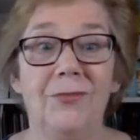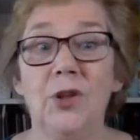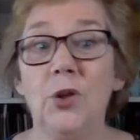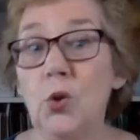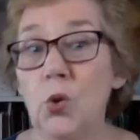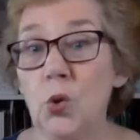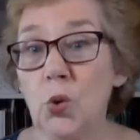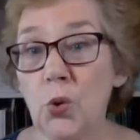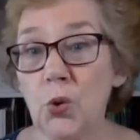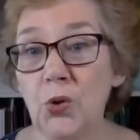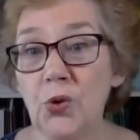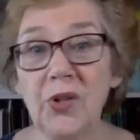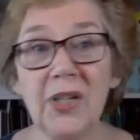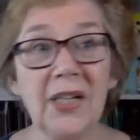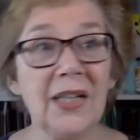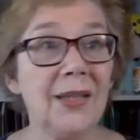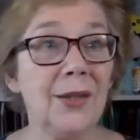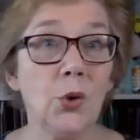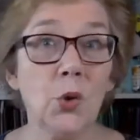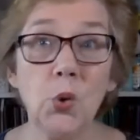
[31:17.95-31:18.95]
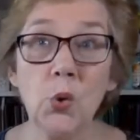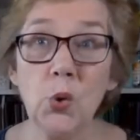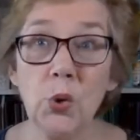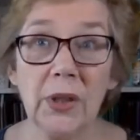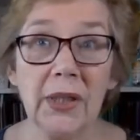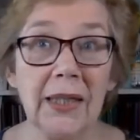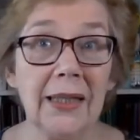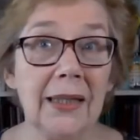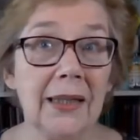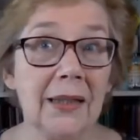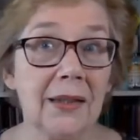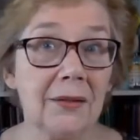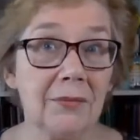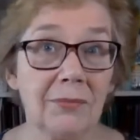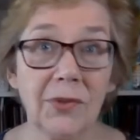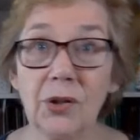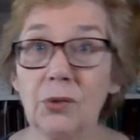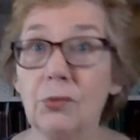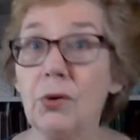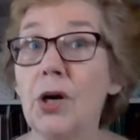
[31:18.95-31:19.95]
the laundry, the
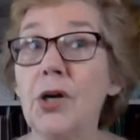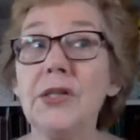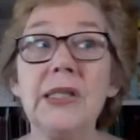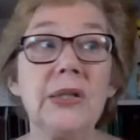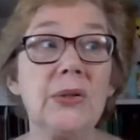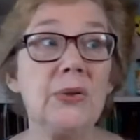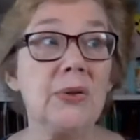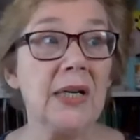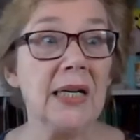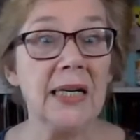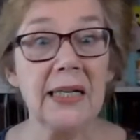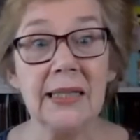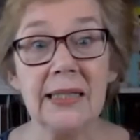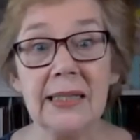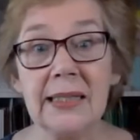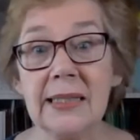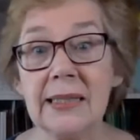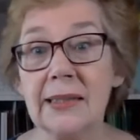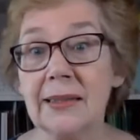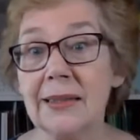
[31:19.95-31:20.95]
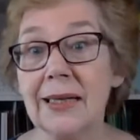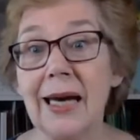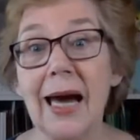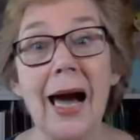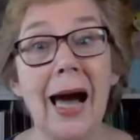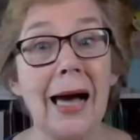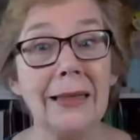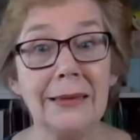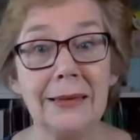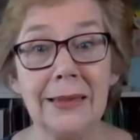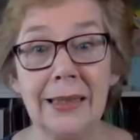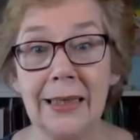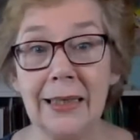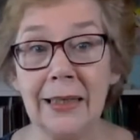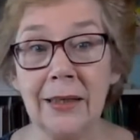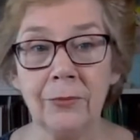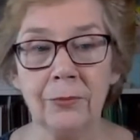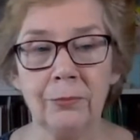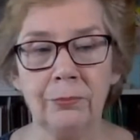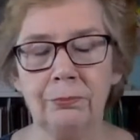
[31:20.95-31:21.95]
cooking, the groceries, the
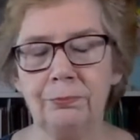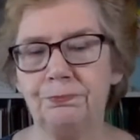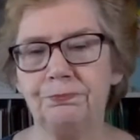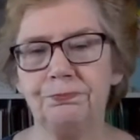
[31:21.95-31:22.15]
gardening.